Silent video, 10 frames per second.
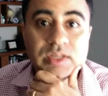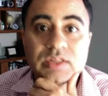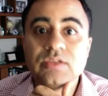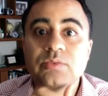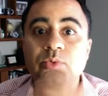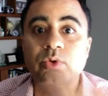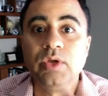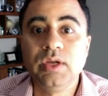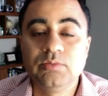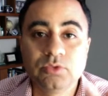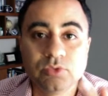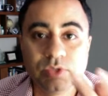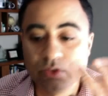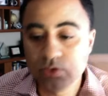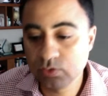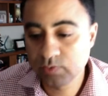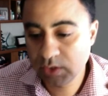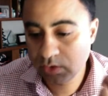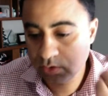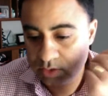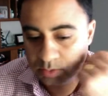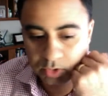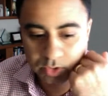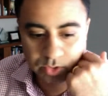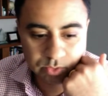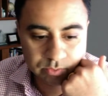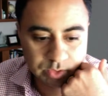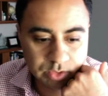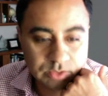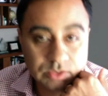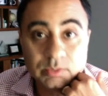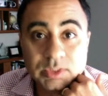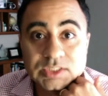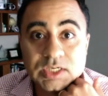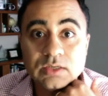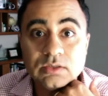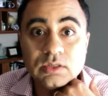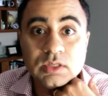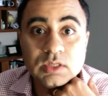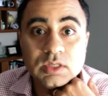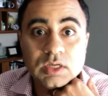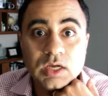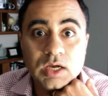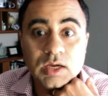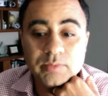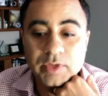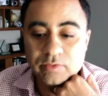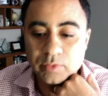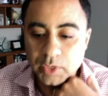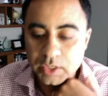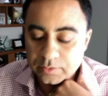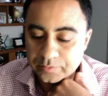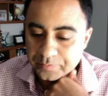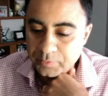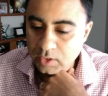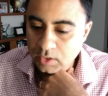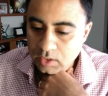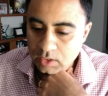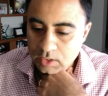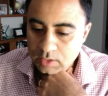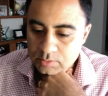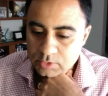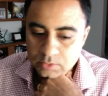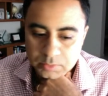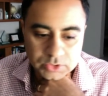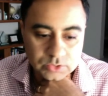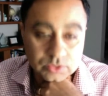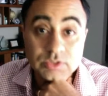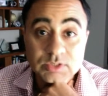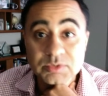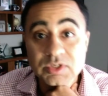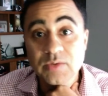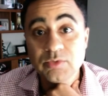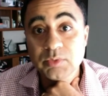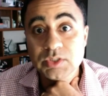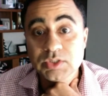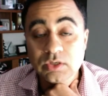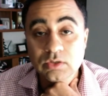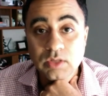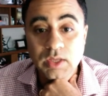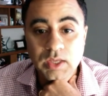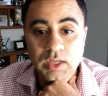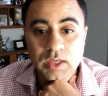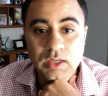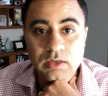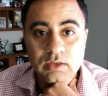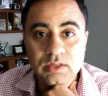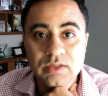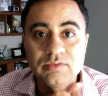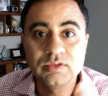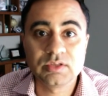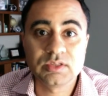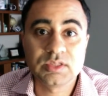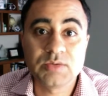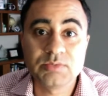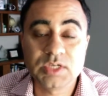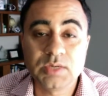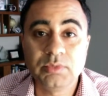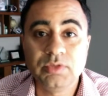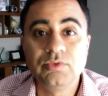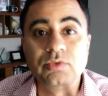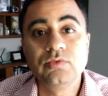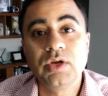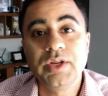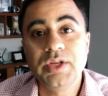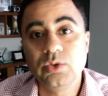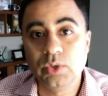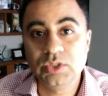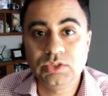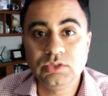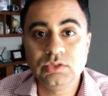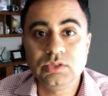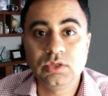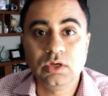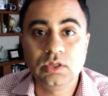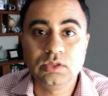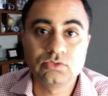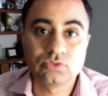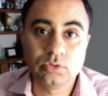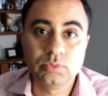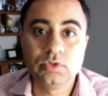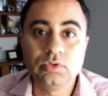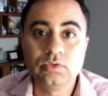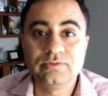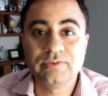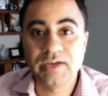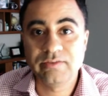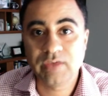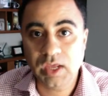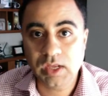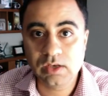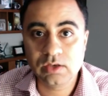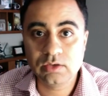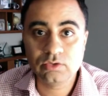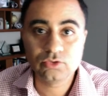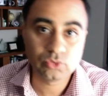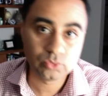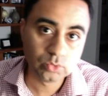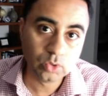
this point, I'm doing 2 videos, uploading 2 videos on my channel every week. So make sure you subscribe to my channel and give it a thumbs up. If you've got any questions on the Drobo 5N2